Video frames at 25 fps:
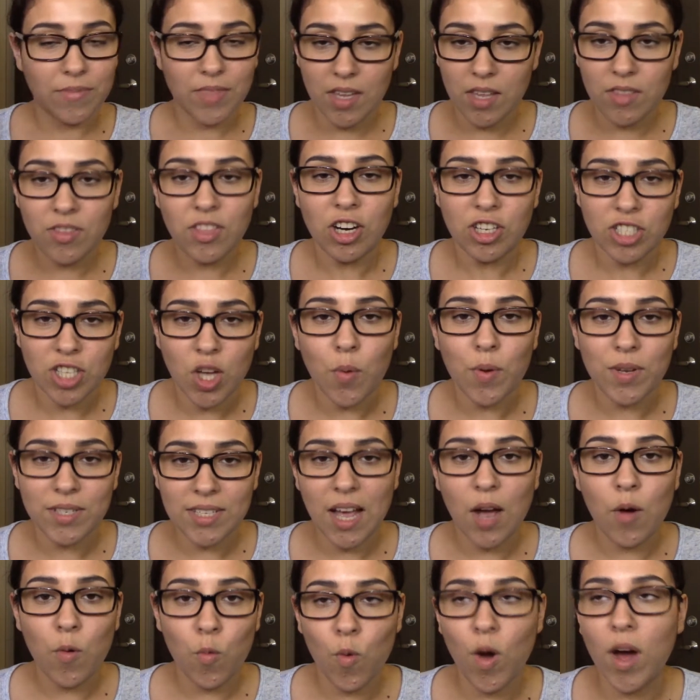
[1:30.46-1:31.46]
There's always
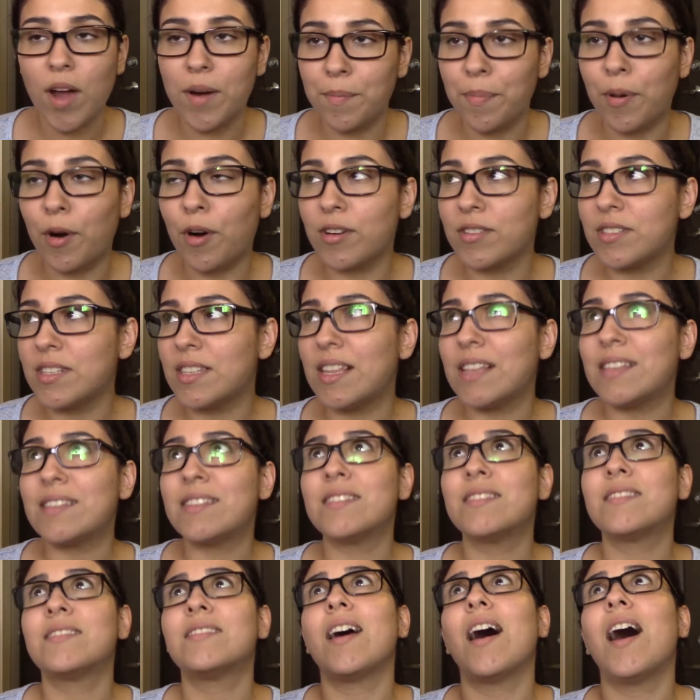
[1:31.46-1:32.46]
that one person that
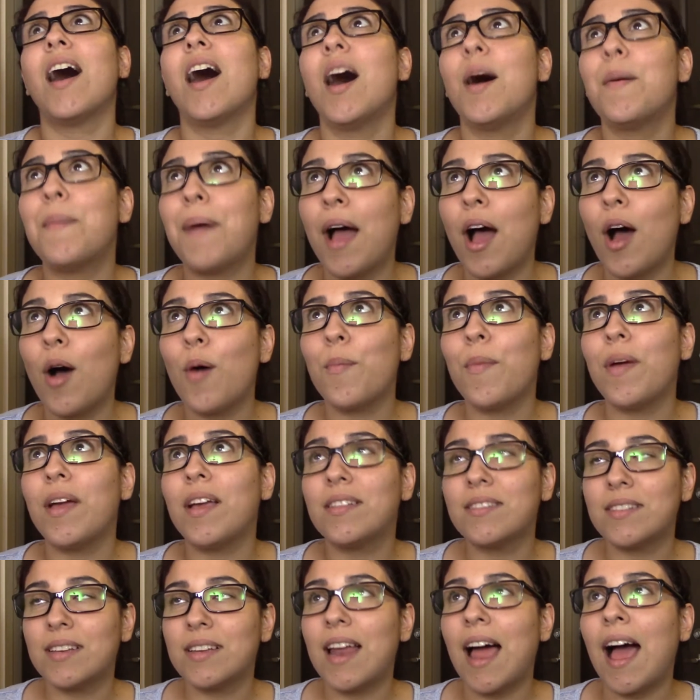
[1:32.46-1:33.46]
somehow
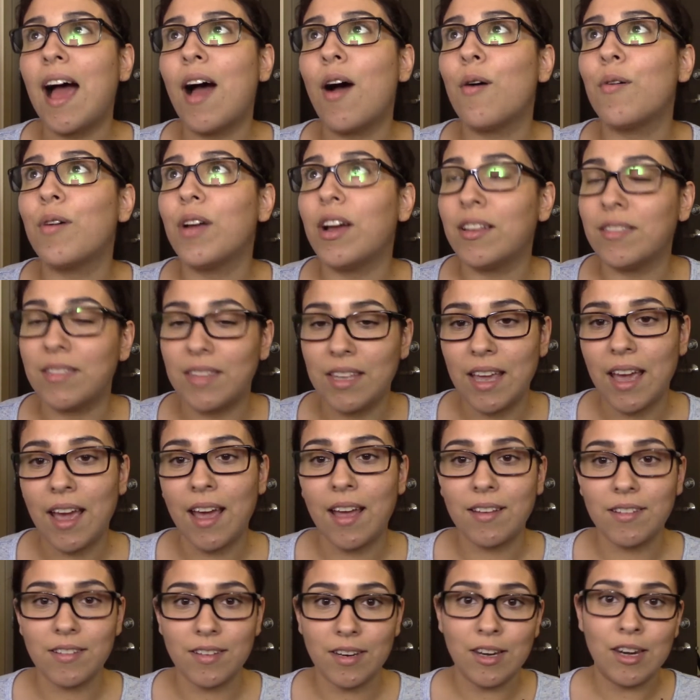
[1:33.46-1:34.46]
makes it out at the
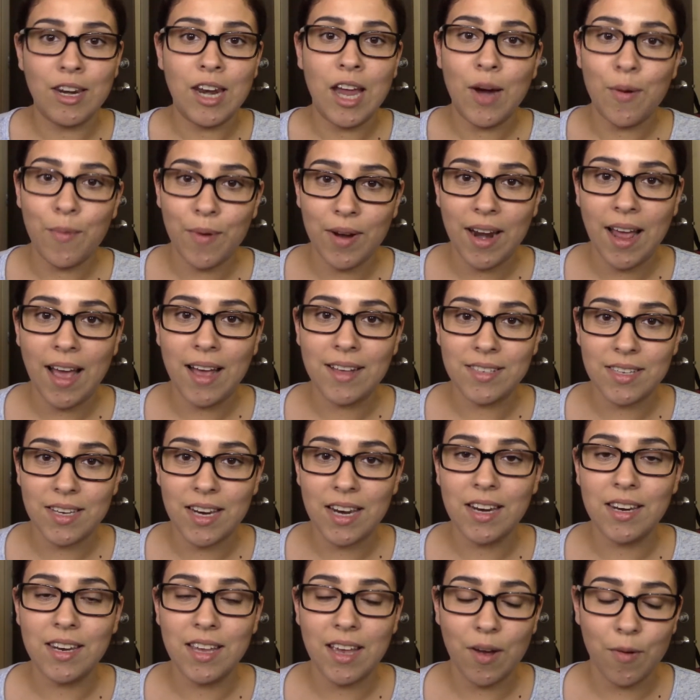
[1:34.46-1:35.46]
end. No one has
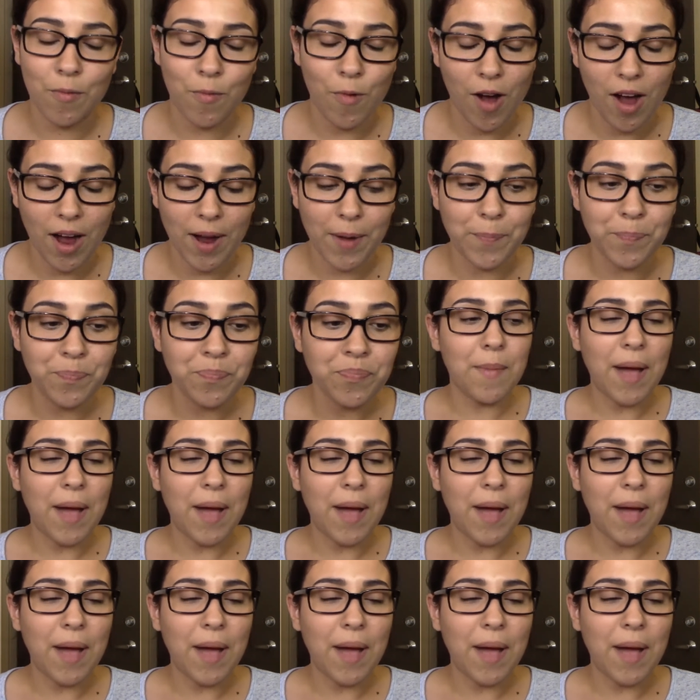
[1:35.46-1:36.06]
any idea why.